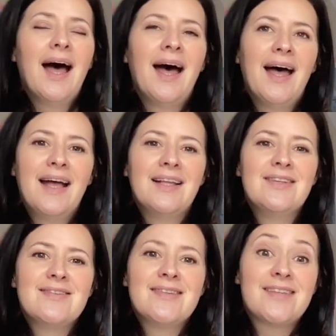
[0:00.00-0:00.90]

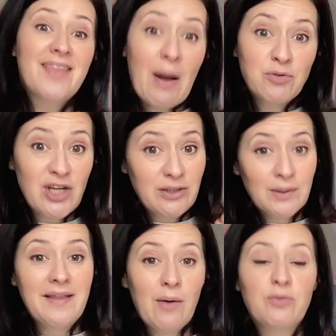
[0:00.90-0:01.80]
And so that
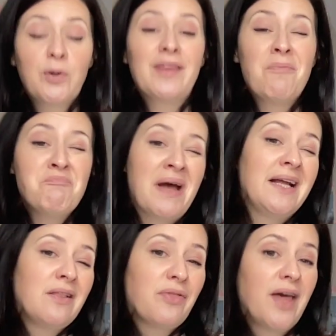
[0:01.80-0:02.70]
was probably the
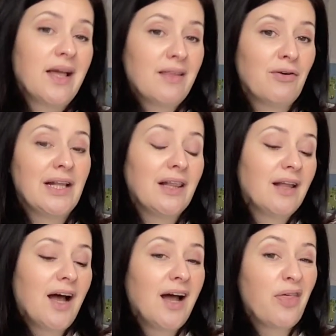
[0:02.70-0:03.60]
main thing that really
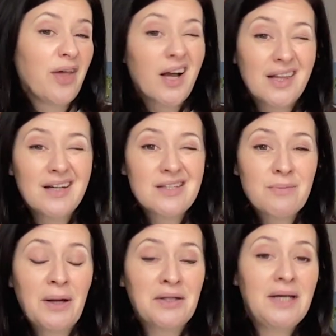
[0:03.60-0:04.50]
I think I liked
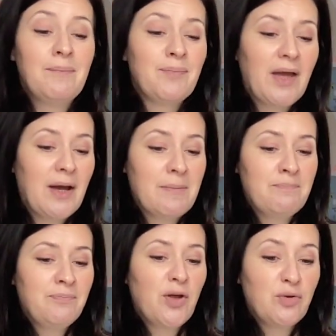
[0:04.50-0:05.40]
about
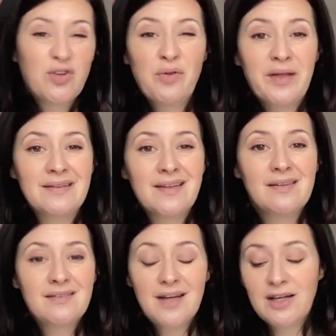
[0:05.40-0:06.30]
it. Those two things, like
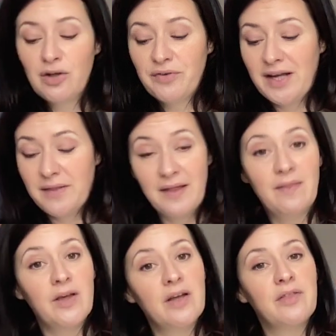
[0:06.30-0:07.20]
the design of it and
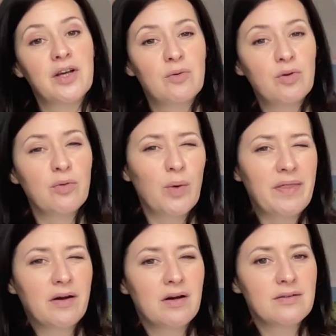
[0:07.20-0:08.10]
then the way
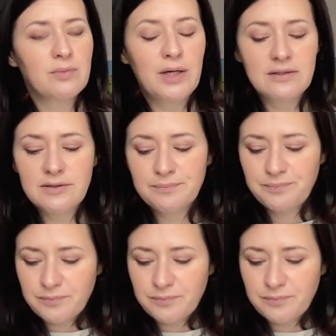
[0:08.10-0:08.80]
the cards worked.